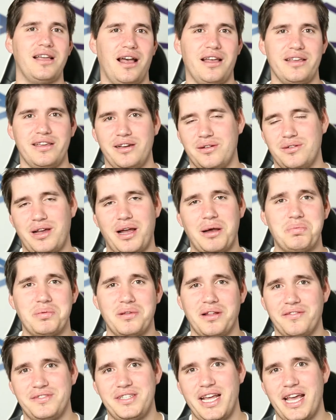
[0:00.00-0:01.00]
couple
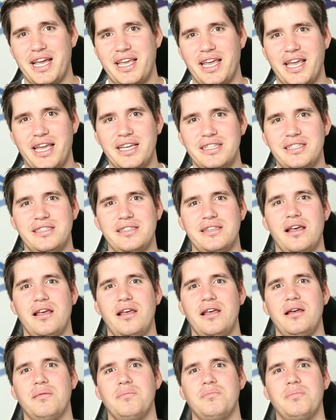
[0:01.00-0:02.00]
of decades.
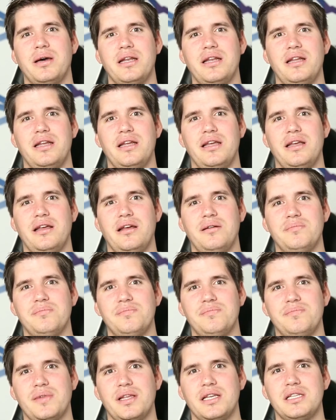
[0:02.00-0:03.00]
But
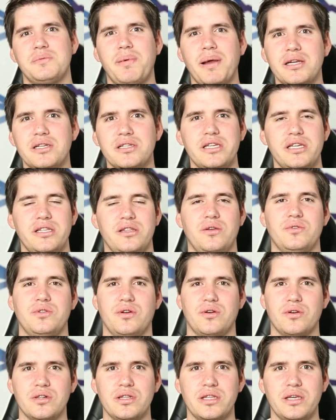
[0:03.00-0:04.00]
especially in those
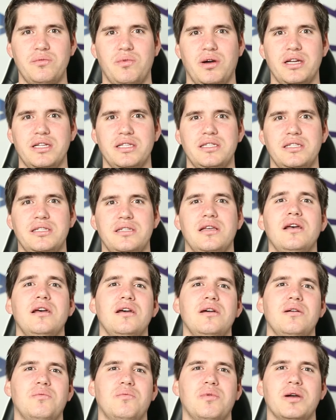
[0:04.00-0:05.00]
early ones,
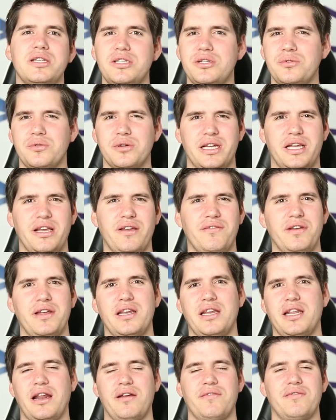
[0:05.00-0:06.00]
what you are given
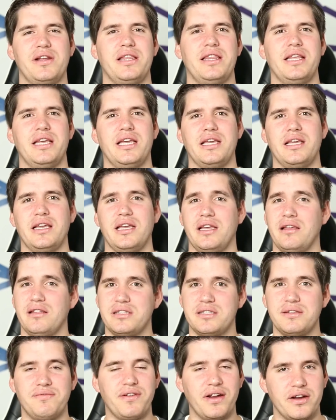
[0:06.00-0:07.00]
and everything, it's a
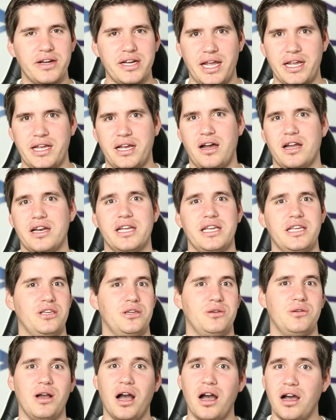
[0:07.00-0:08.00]
very iconic. You
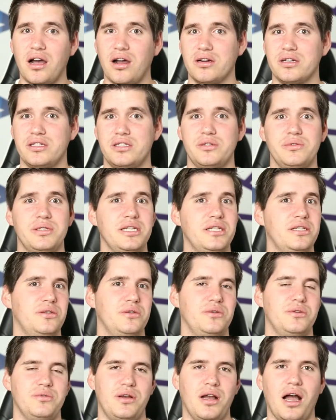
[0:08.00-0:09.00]
got R2-D2,
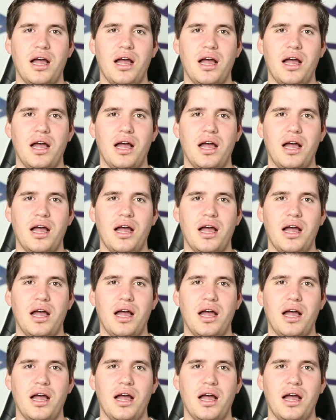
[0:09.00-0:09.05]
you got